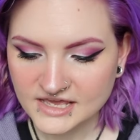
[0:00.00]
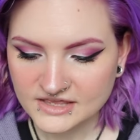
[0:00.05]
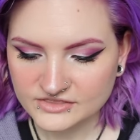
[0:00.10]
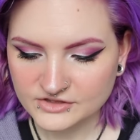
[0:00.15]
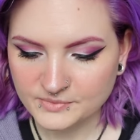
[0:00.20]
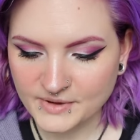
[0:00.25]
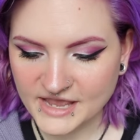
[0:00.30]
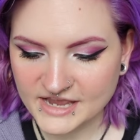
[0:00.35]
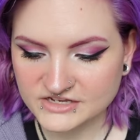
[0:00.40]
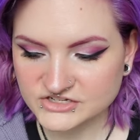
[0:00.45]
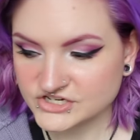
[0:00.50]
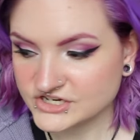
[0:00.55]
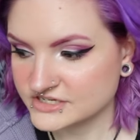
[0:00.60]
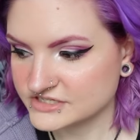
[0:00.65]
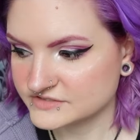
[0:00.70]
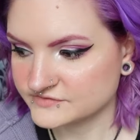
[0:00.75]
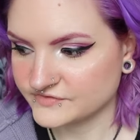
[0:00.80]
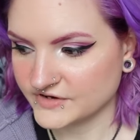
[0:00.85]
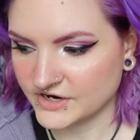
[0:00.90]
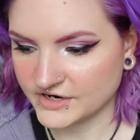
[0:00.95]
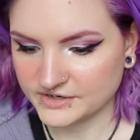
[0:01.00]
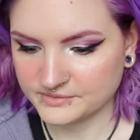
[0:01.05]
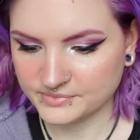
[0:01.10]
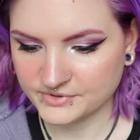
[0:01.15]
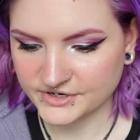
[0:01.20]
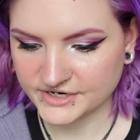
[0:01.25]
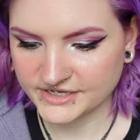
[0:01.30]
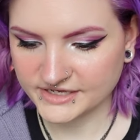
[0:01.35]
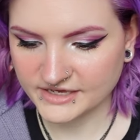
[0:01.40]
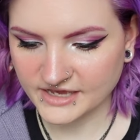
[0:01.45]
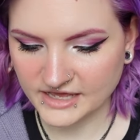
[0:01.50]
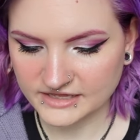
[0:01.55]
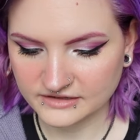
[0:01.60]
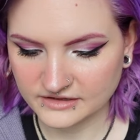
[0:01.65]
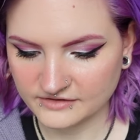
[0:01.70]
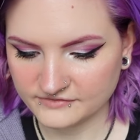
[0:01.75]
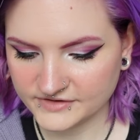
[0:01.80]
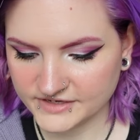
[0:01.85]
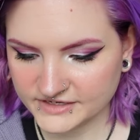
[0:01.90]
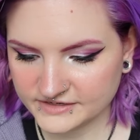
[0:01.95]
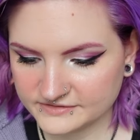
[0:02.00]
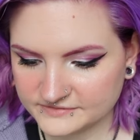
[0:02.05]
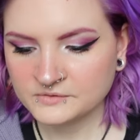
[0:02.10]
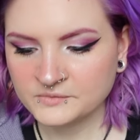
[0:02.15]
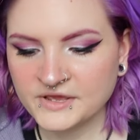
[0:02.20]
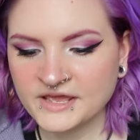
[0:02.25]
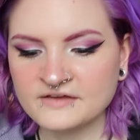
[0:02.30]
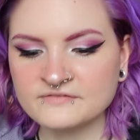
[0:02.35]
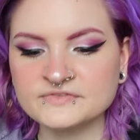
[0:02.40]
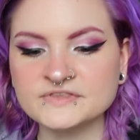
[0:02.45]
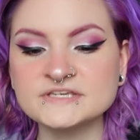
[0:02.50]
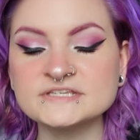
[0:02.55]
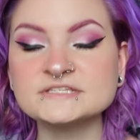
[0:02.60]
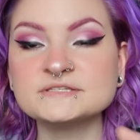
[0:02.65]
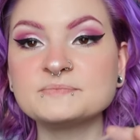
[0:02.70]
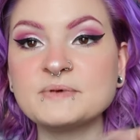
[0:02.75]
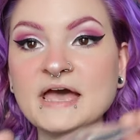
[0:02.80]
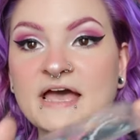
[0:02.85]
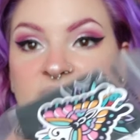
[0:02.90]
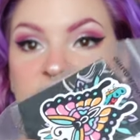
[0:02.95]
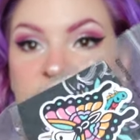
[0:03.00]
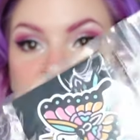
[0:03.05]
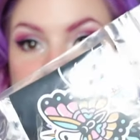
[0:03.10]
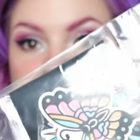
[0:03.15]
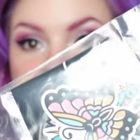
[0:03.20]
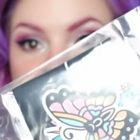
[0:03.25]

their packaging is very pretty. I love it. Then we have this baggie